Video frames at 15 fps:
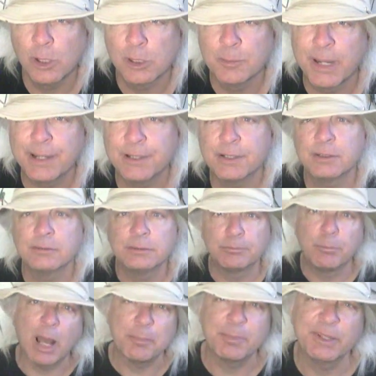polar bear
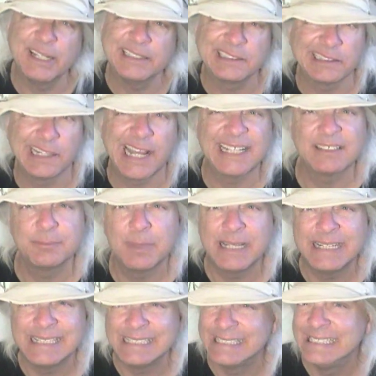population has
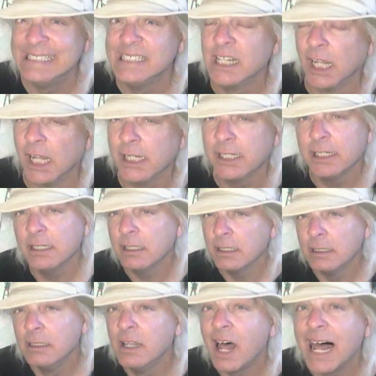been declining,
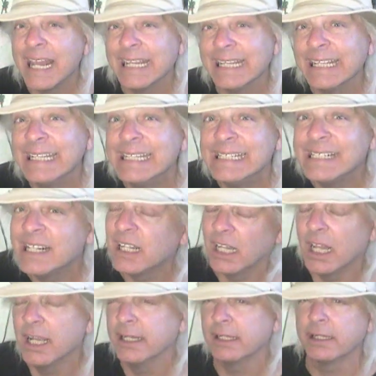not
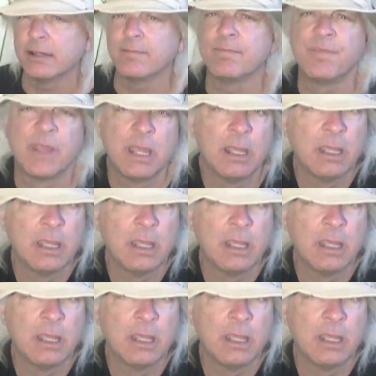inclining.